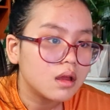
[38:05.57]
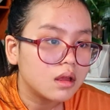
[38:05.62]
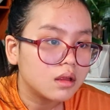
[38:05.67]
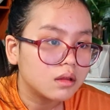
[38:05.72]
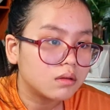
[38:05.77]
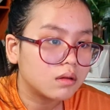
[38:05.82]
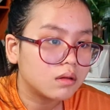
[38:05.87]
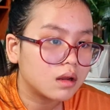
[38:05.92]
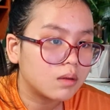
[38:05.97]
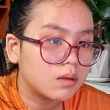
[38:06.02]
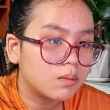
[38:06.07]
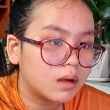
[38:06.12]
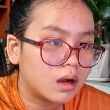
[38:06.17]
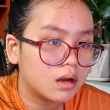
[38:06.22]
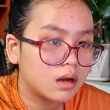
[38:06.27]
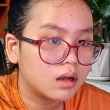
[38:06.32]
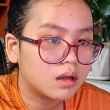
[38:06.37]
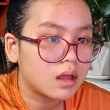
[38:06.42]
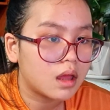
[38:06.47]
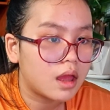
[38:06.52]
to the
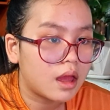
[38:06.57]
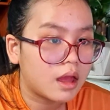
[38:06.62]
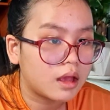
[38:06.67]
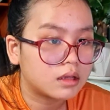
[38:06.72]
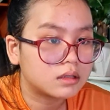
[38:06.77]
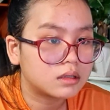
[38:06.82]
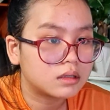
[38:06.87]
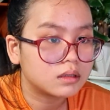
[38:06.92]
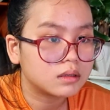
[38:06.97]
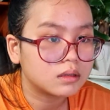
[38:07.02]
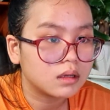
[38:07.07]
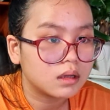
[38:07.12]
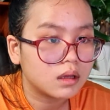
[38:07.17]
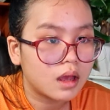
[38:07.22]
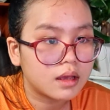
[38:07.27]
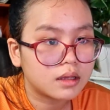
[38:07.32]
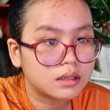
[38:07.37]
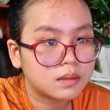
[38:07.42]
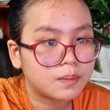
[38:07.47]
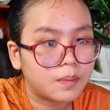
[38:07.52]
modern
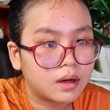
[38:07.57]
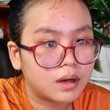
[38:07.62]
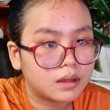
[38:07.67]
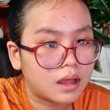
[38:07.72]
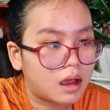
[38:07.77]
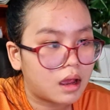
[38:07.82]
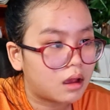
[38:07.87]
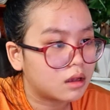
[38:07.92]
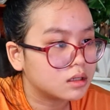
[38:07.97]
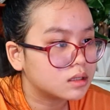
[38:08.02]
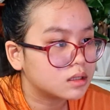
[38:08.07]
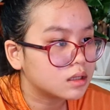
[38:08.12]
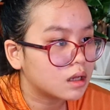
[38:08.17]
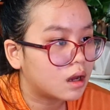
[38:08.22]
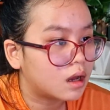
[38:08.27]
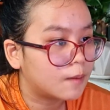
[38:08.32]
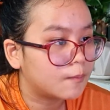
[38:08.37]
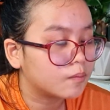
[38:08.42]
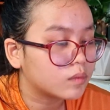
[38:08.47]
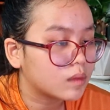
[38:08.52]
expertise
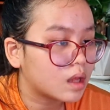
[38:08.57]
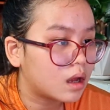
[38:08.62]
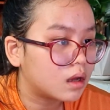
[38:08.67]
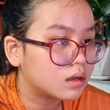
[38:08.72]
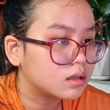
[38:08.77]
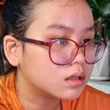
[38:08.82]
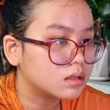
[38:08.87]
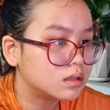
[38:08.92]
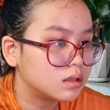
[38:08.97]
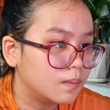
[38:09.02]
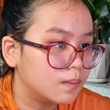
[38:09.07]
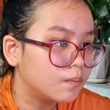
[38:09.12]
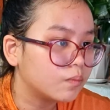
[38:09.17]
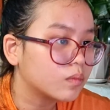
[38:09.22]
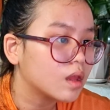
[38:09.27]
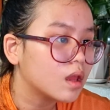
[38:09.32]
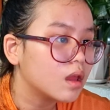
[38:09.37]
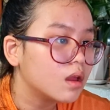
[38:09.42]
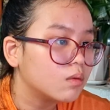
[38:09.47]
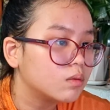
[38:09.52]
on autism,
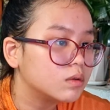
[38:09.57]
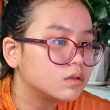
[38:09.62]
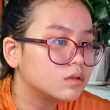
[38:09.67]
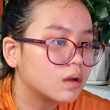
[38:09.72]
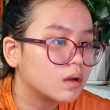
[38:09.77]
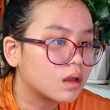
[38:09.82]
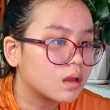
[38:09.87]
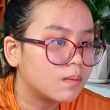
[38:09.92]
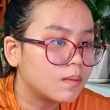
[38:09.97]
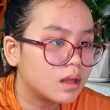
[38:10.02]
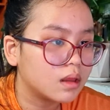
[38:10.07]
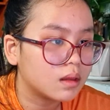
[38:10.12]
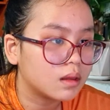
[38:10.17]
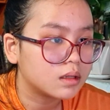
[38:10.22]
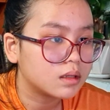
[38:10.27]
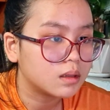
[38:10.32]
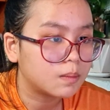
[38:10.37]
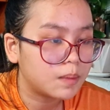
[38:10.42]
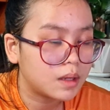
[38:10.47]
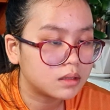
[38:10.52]
which recommends
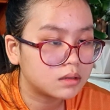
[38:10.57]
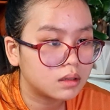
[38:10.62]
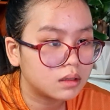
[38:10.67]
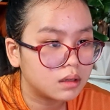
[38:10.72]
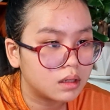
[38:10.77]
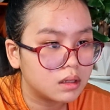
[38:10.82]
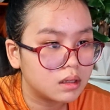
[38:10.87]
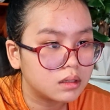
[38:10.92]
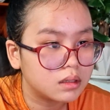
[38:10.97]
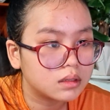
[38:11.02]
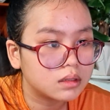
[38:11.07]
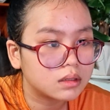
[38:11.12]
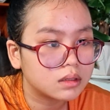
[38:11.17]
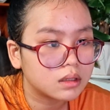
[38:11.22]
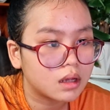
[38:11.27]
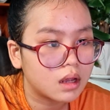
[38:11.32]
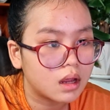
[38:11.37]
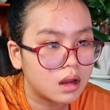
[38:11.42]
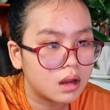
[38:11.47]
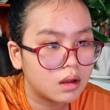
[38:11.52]
specialist
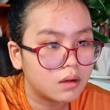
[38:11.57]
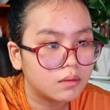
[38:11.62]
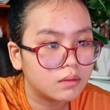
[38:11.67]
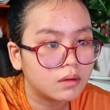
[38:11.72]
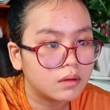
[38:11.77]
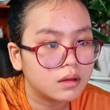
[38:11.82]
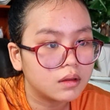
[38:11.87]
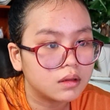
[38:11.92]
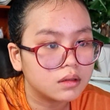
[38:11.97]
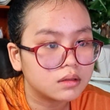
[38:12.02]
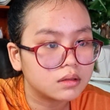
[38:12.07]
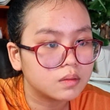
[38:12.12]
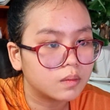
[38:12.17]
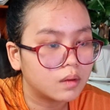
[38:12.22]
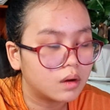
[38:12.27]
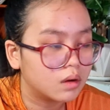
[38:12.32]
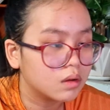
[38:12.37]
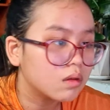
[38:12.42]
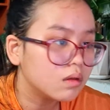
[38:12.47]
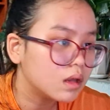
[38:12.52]
care in a
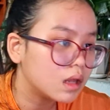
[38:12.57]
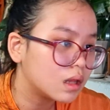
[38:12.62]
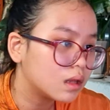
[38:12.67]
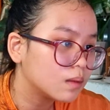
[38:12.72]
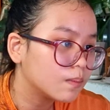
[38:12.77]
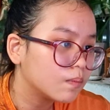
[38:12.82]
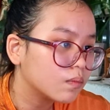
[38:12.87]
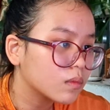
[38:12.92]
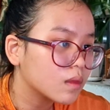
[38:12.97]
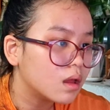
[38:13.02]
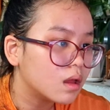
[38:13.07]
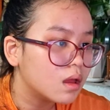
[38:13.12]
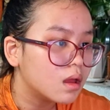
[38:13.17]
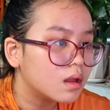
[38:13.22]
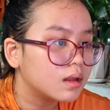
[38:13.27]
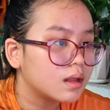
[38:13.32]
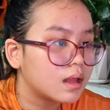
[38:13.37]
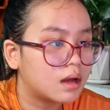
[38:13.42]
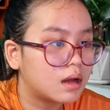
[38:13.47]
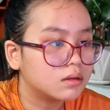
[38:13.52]
small unit.
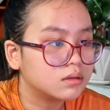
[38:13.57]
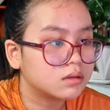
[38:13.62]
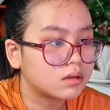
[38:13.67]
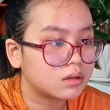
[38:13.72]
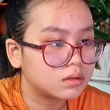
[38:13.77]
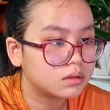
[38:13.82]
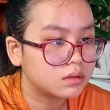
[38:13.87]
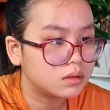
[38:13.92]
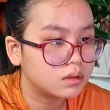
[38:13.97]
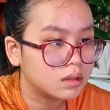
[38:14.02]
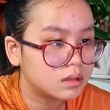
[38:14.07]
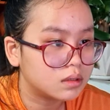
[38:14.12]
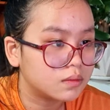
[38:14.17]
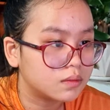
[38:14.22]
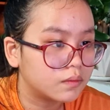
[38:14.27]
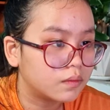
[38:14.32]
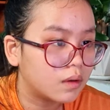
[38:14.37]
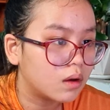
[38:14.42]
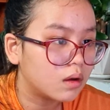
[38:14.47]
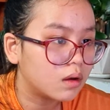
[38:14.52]
Now Joshua is
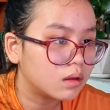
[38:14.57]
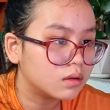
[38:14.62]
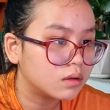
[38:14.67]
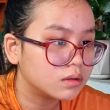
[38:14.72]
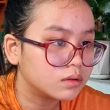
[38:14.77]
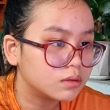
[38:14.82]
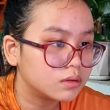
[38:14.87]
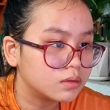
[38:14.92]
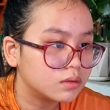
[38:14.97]
flourishing